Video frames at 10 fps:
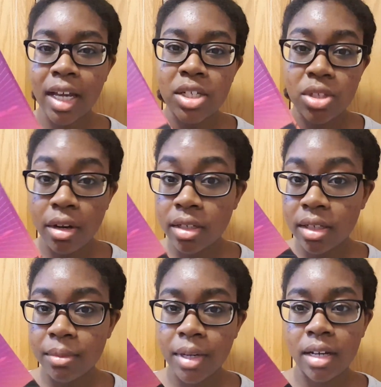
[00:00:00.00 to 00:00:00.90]
I started
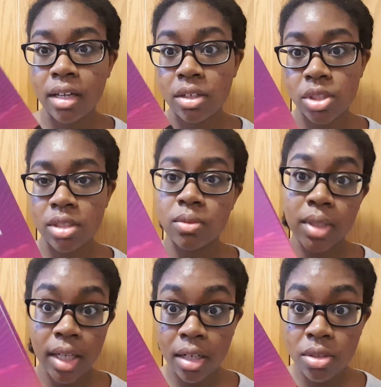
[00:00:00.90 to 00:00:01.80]
it, but I didn't get a chance to
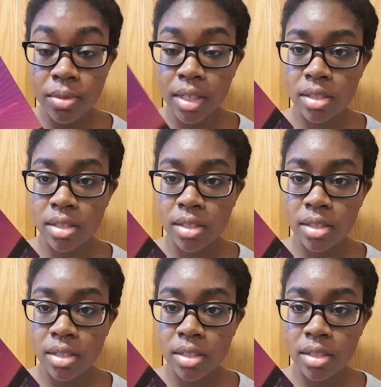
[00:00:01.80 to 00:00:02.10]
really get into it.